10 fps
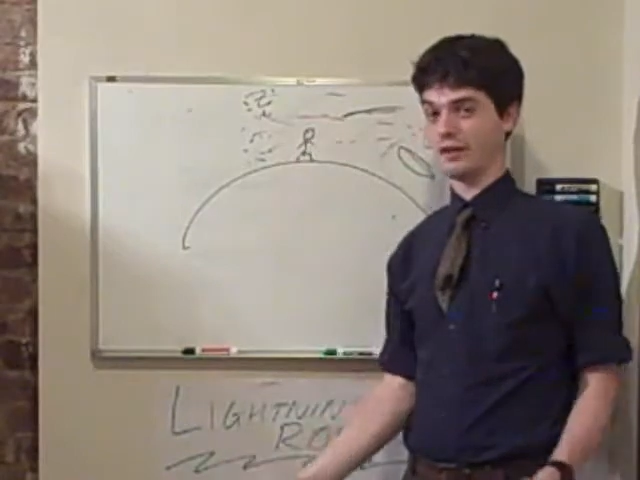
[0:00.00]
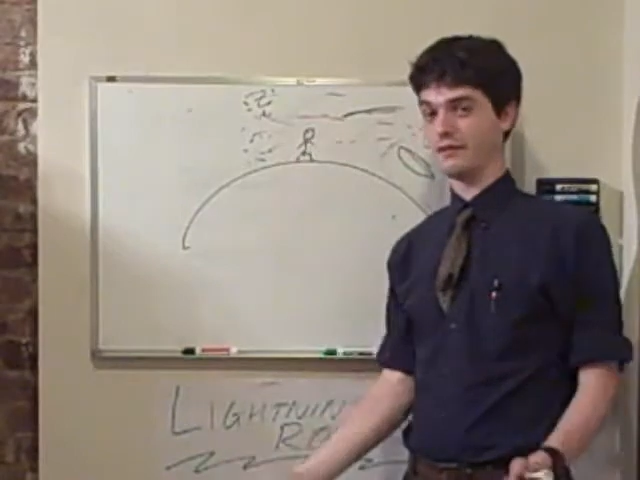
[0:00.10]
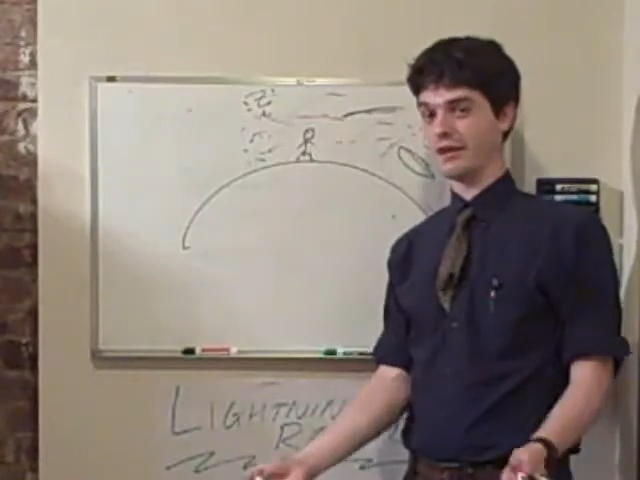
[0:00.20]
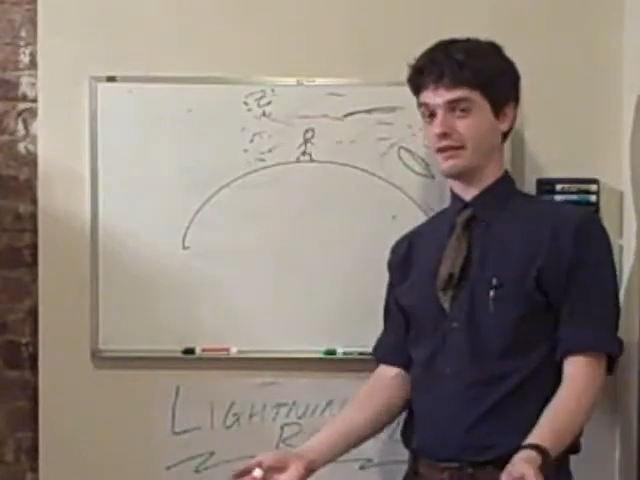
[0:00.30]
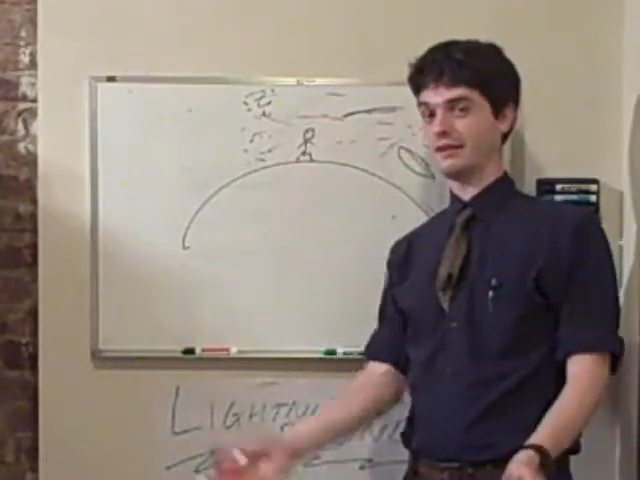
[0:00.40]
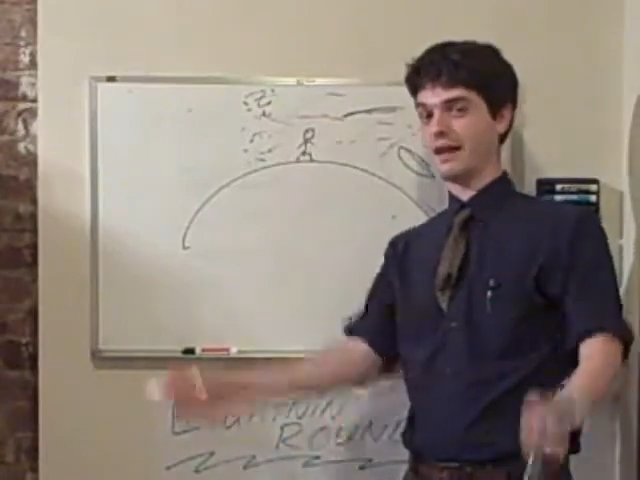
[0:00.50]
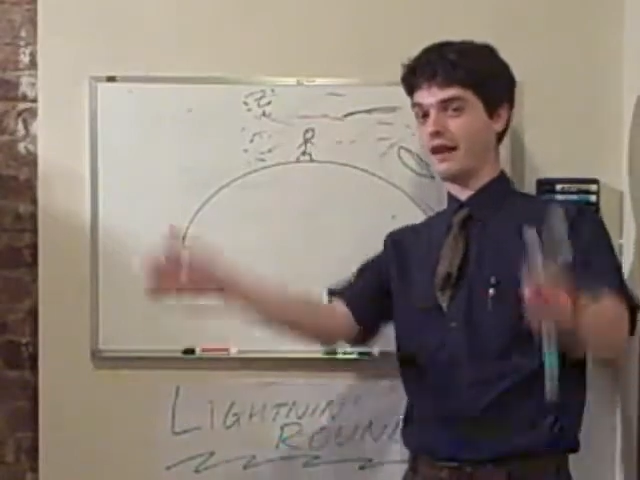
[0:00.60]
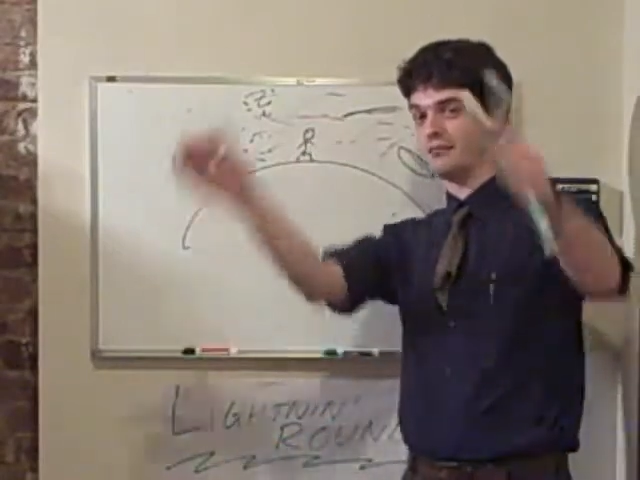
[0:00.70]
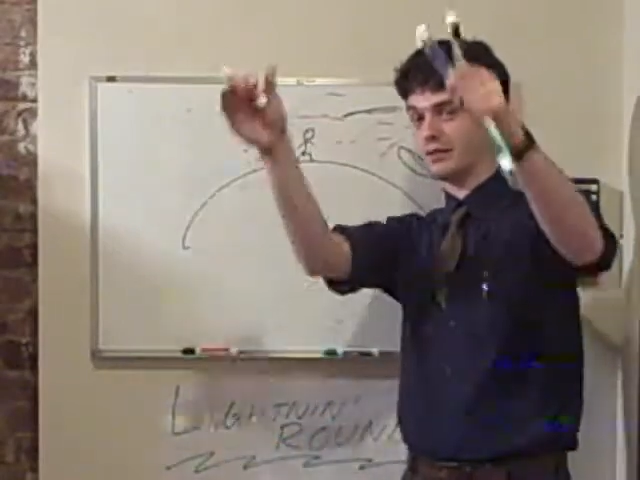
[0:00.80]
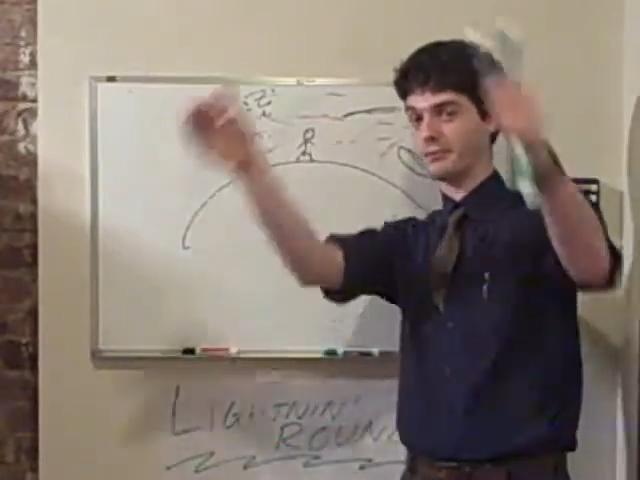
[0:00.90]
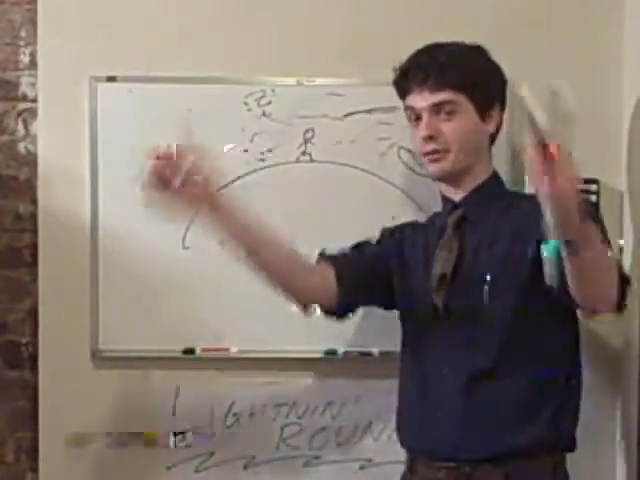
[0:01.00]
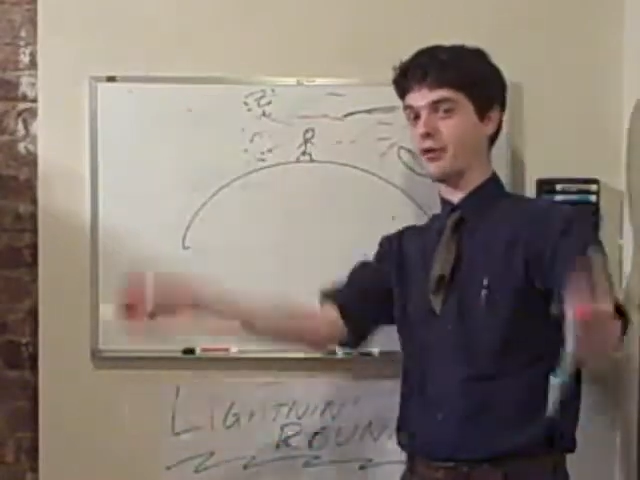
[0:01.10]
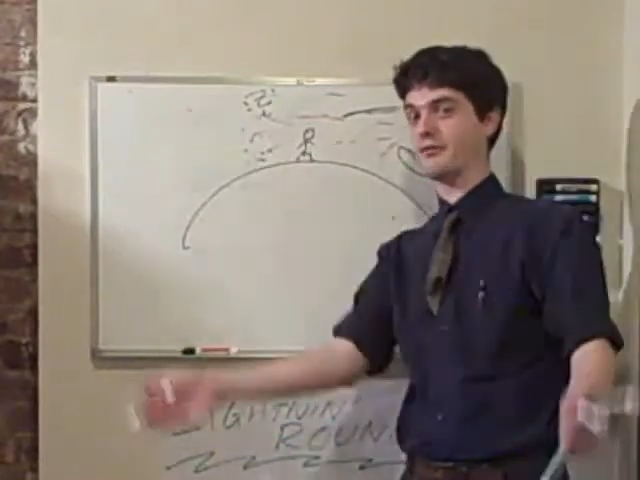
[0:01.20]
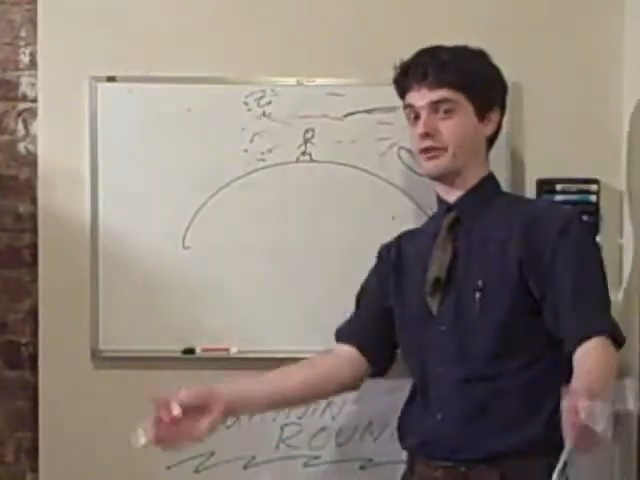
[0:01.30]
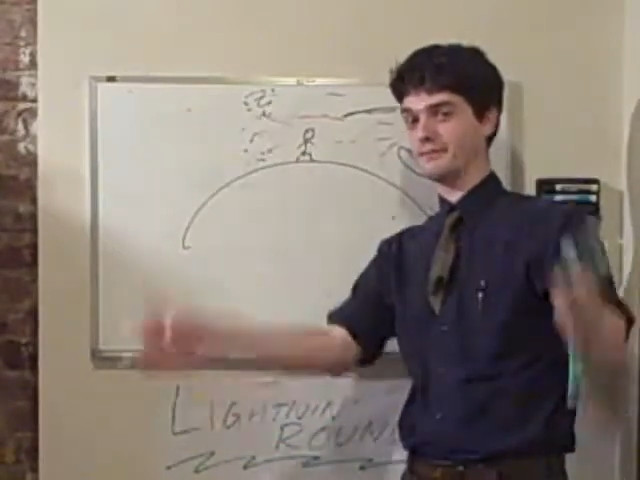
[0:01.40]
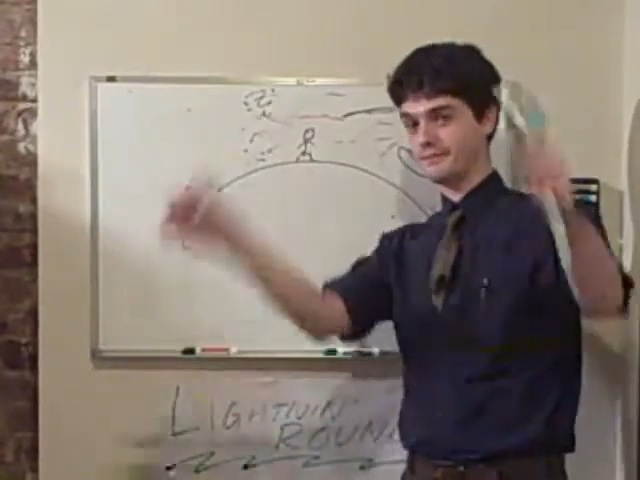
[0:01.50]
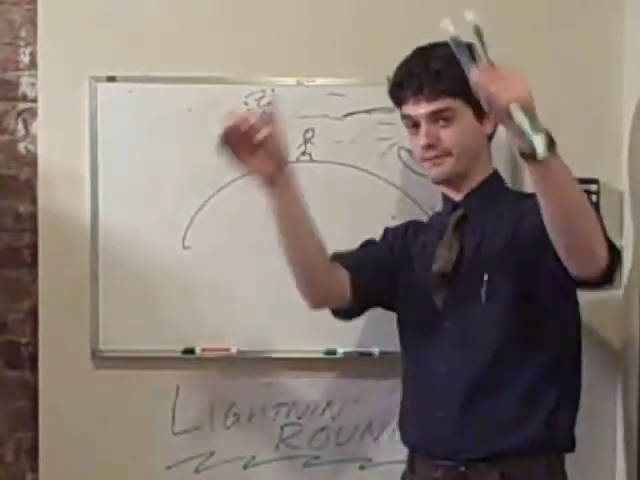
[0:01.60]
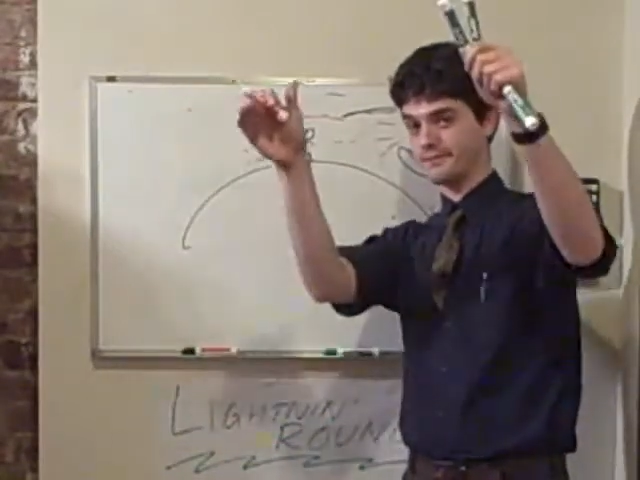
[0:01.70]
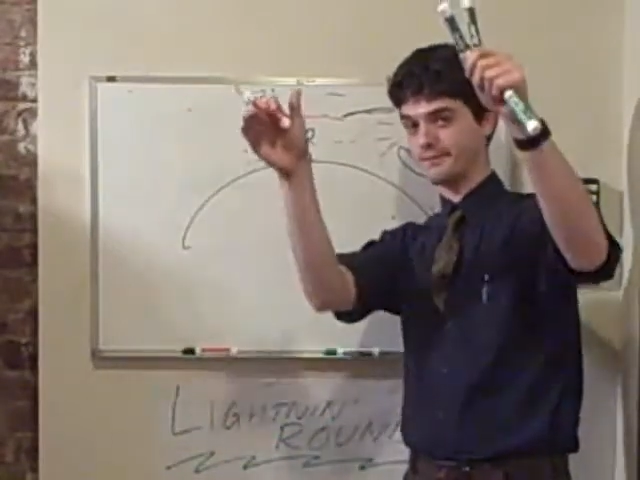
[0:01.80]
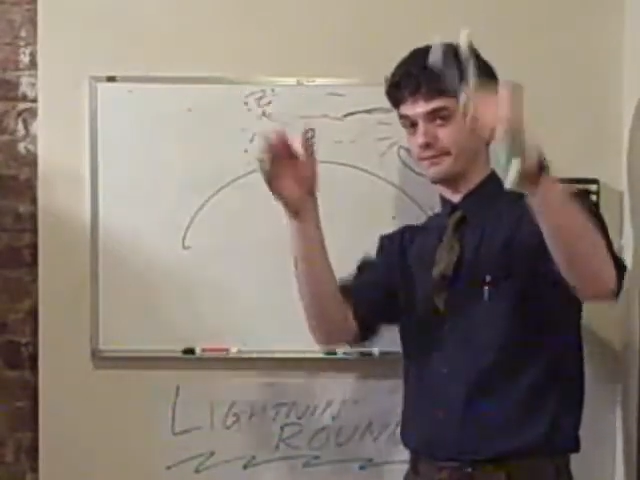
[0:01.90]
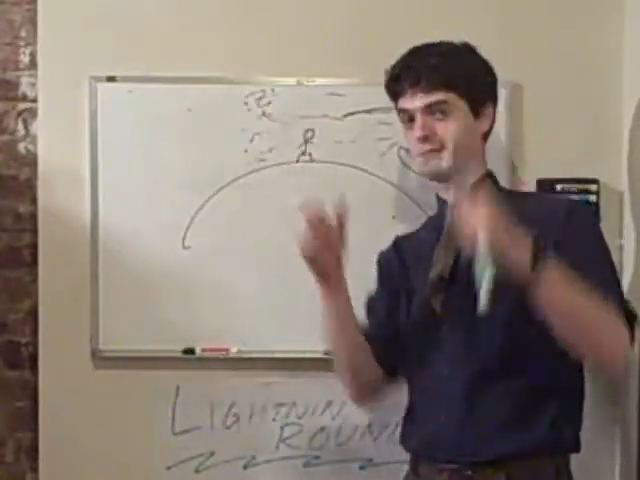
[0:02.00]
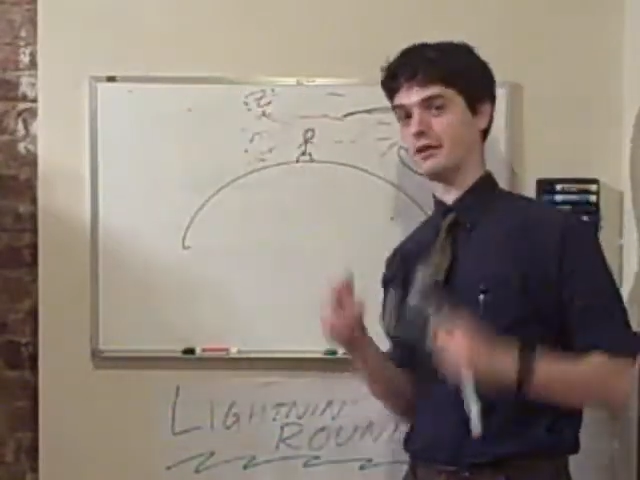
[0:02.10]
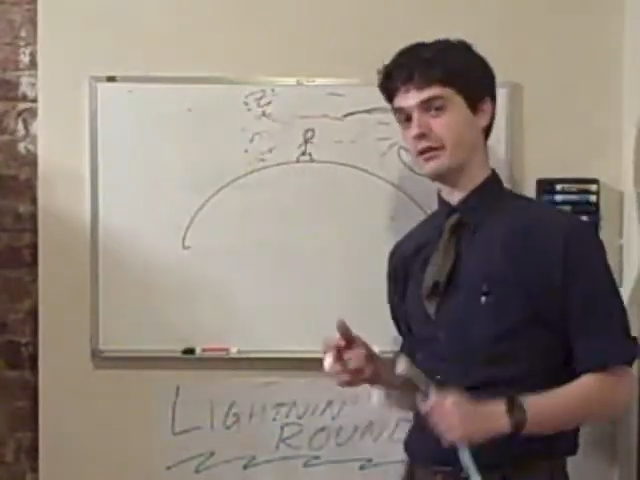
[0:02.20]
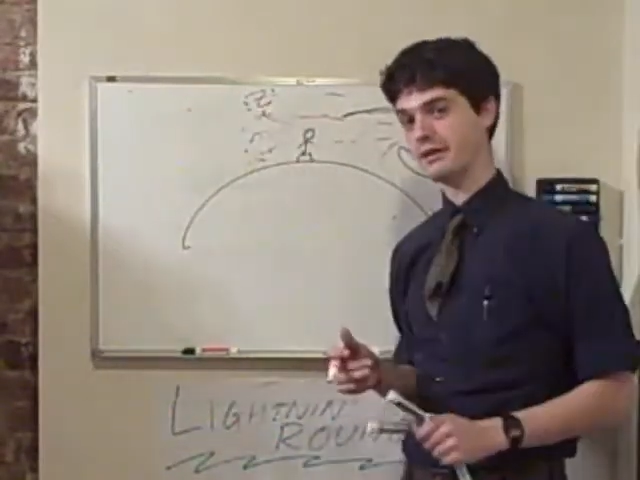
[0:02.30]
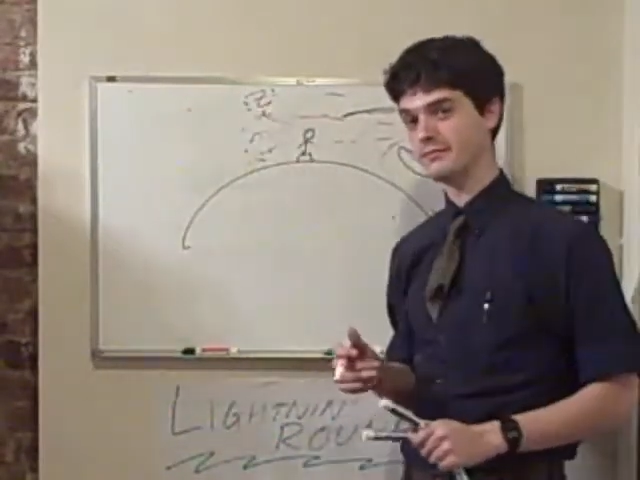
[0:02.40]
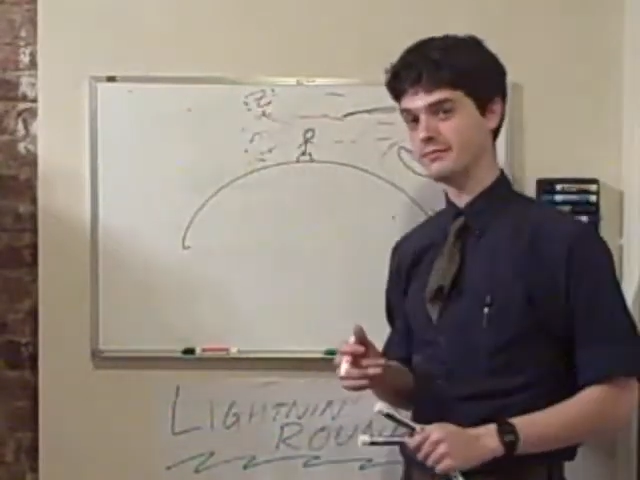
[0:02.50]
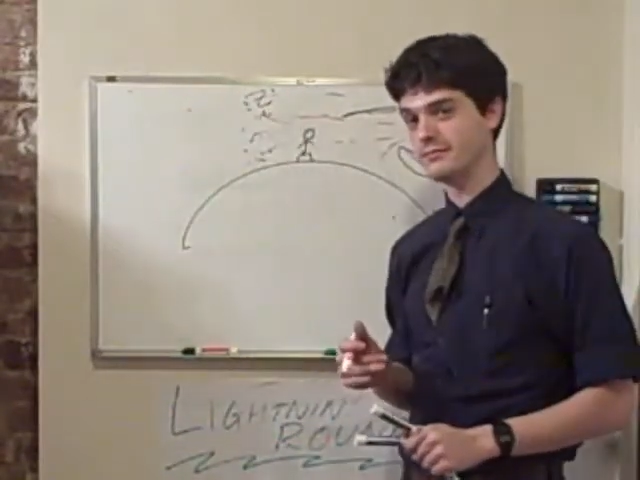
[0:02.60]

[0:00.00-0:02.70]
only ever going to see like part of it. Okay?